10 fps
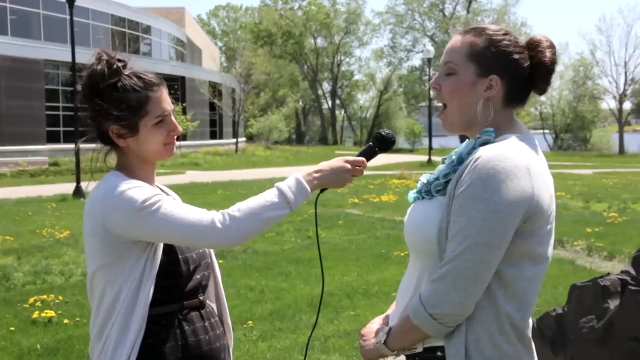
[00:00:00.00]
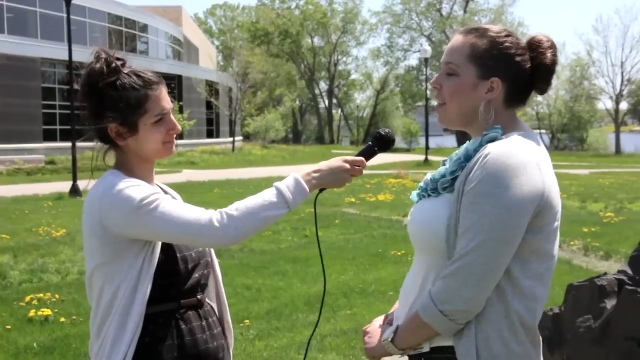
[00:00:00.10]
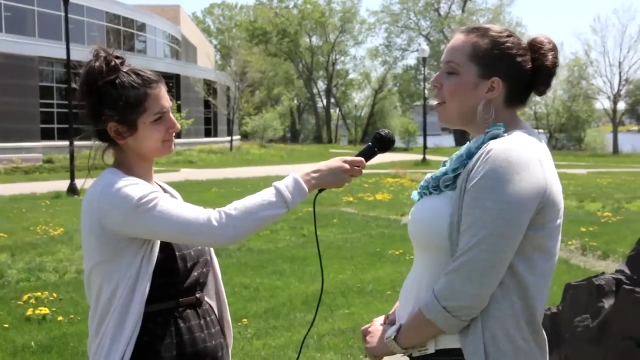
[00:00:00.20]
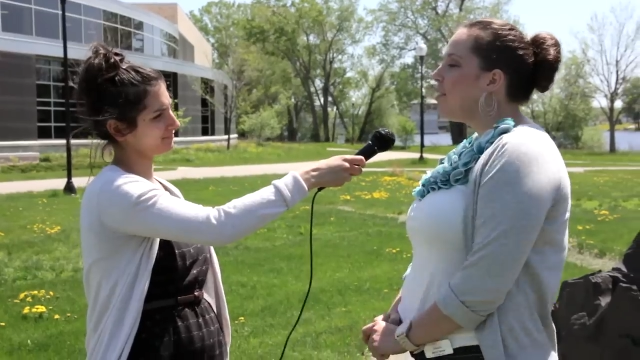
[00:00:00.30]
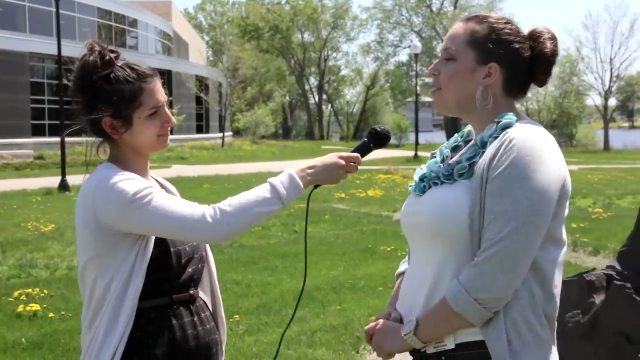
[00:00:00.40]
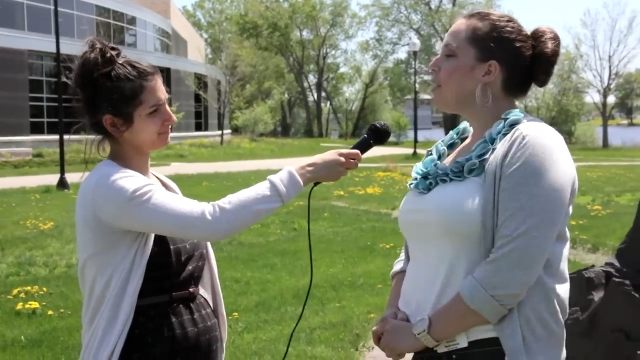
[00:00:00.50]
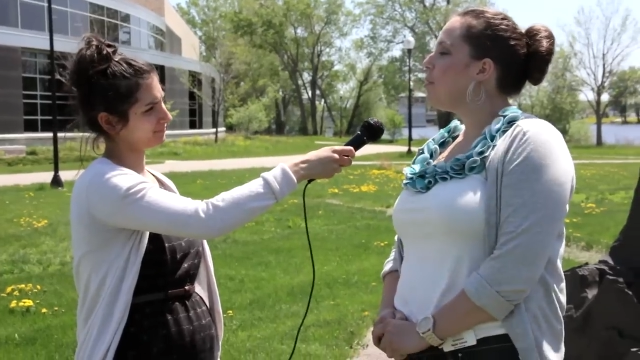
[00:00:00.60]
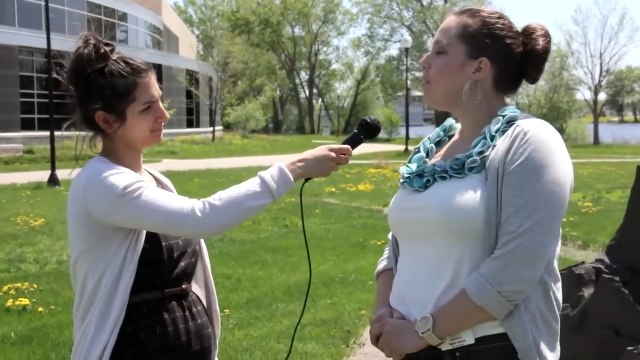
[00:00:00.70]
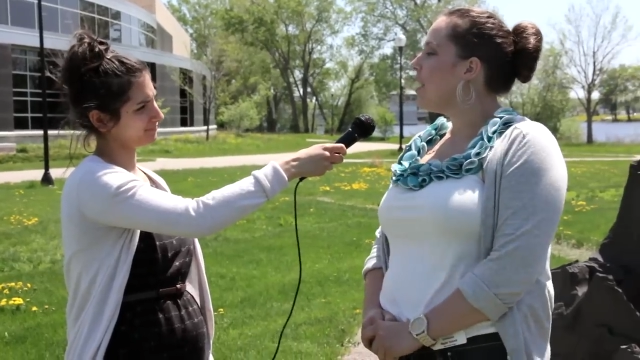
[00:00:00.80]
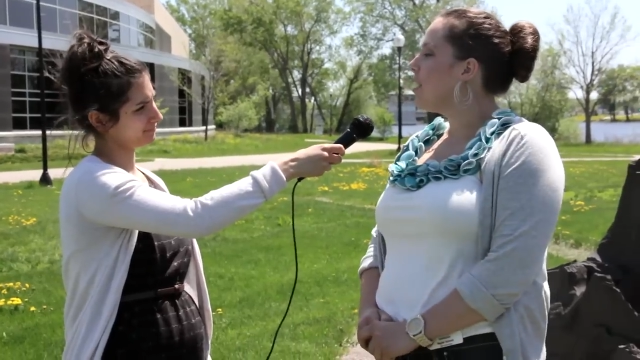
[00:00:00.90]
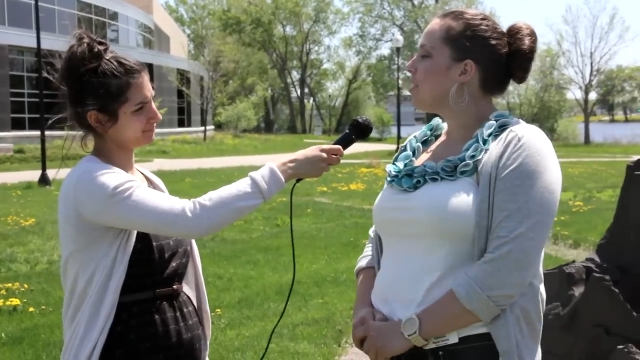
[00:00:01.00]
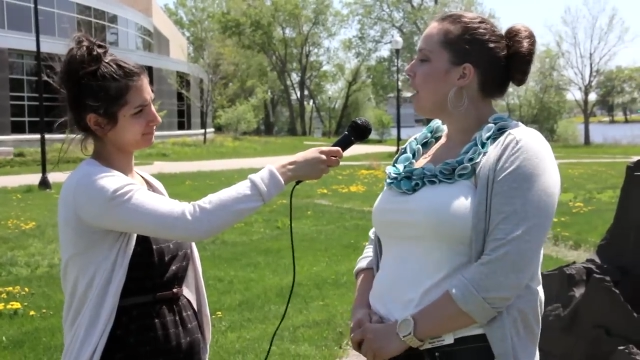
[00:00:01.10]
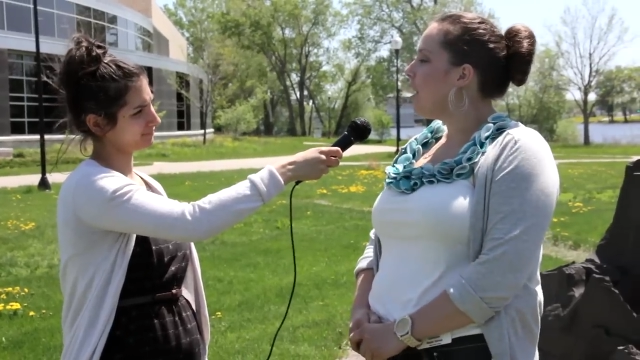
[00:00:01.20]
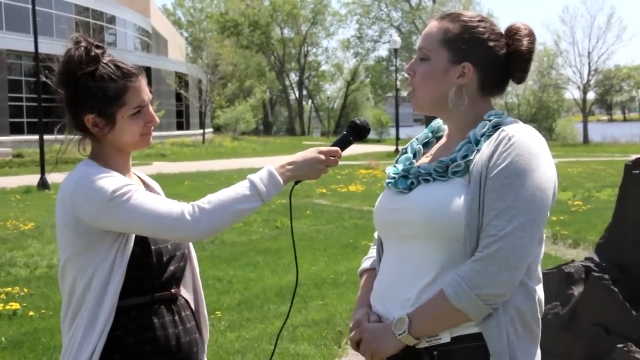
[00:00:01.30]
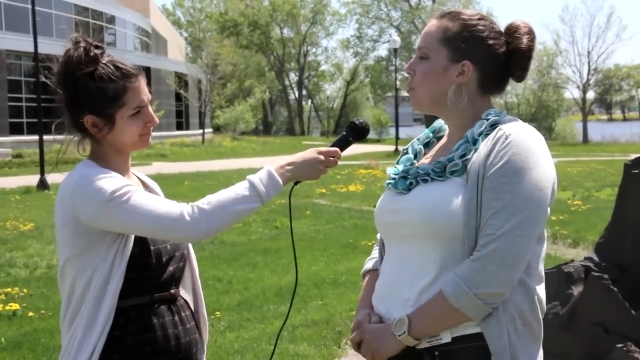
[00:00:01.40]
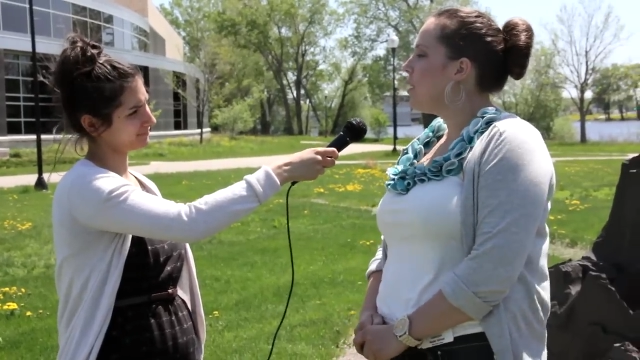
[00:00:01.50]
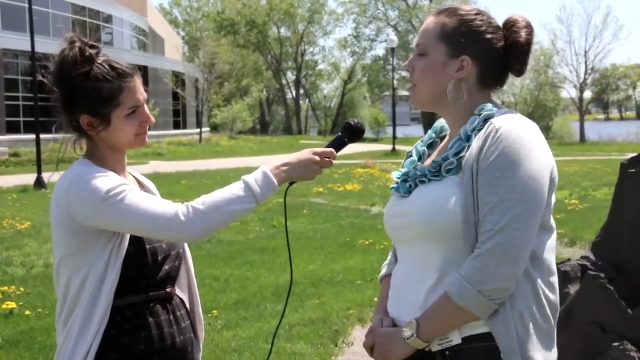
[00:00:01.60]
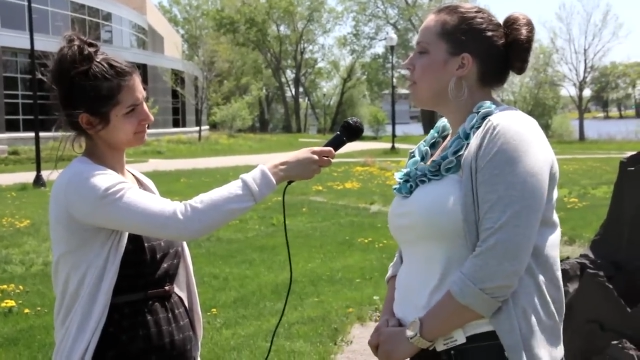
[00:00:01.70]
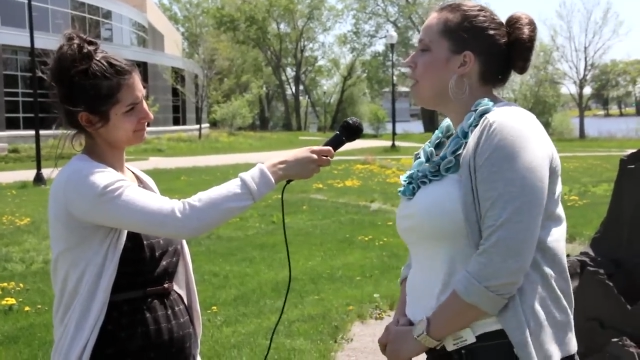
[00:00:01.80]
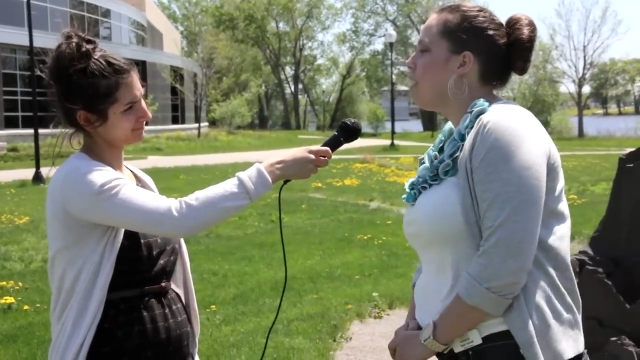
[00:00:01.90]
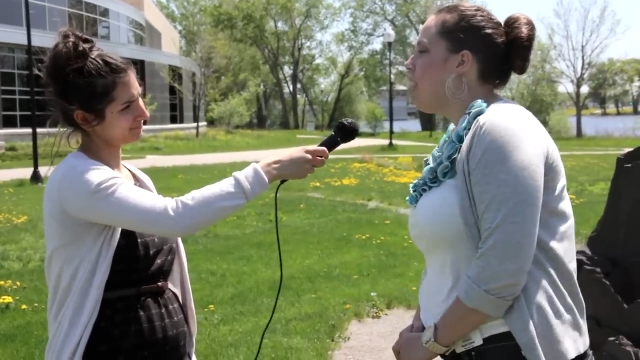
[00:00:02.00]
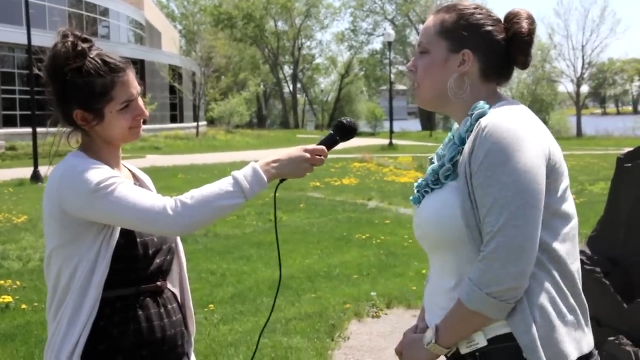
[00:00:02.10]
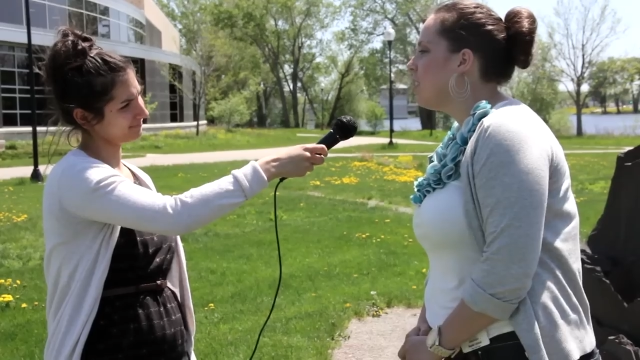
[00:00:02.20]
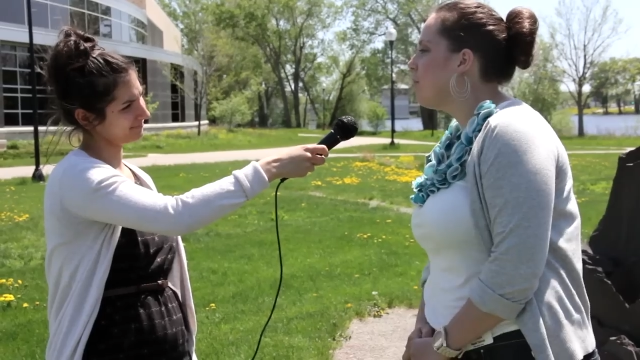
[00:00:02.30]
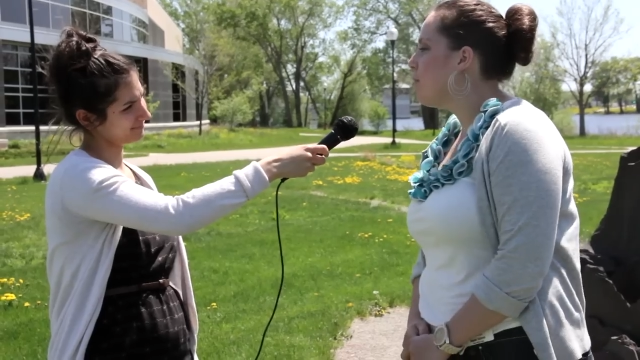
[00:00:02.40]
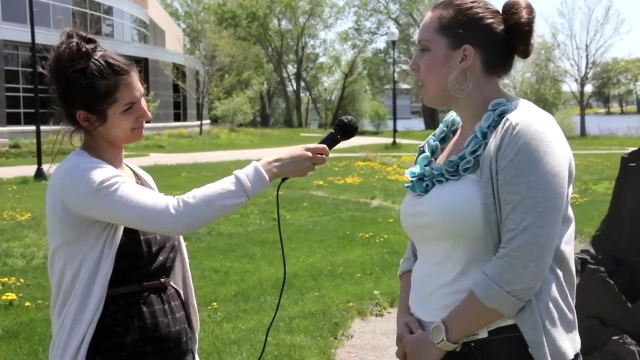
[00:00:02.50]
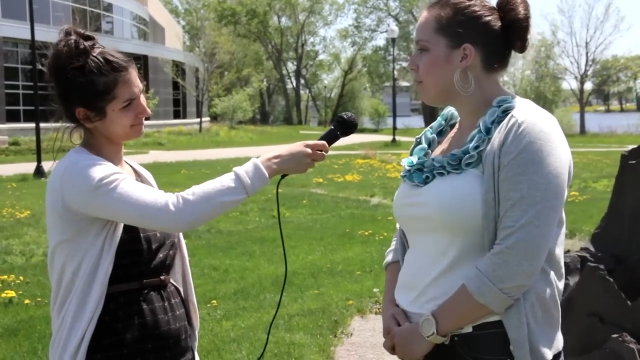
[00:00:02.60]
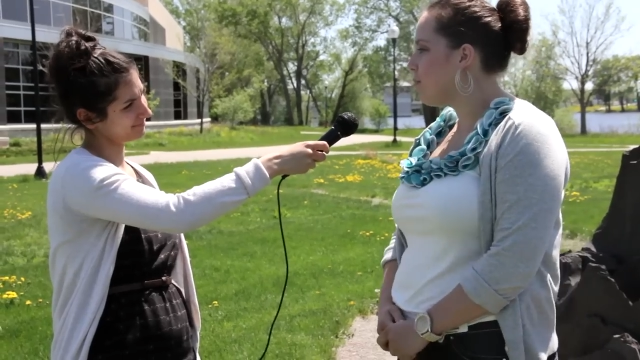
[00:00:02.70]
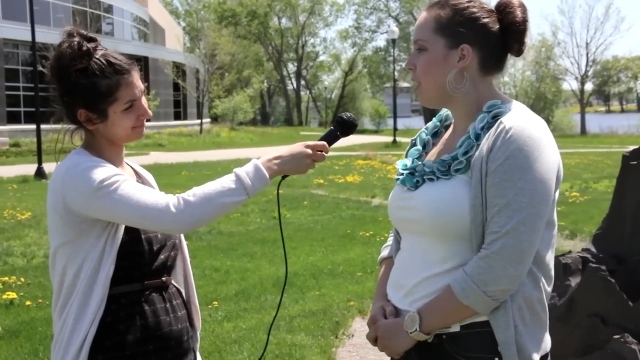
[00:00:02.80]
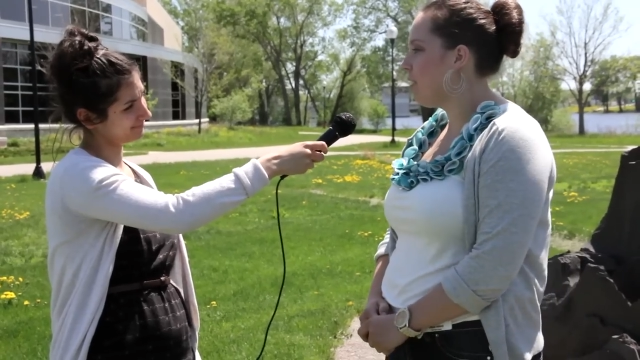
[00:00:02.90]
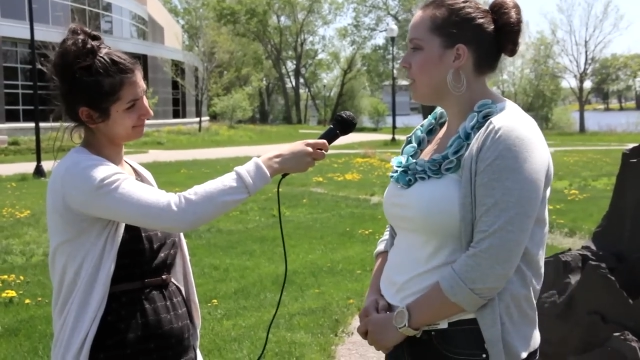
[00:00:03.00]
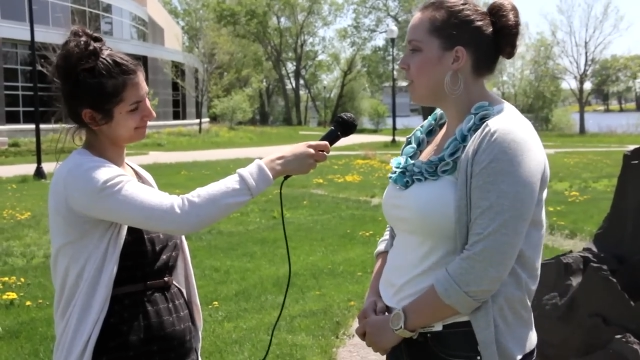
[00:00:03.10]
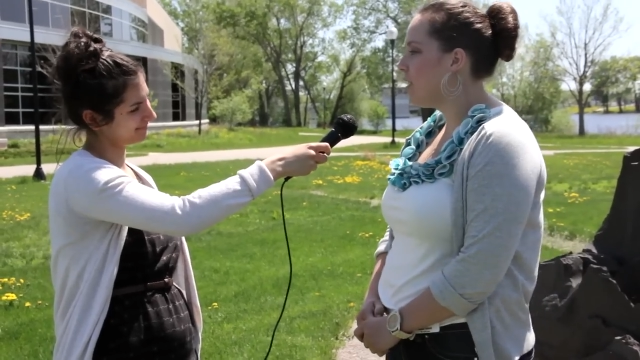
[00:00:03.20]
Speaker 1: I love U W Oshkosh because of our awesome Rec and Wellness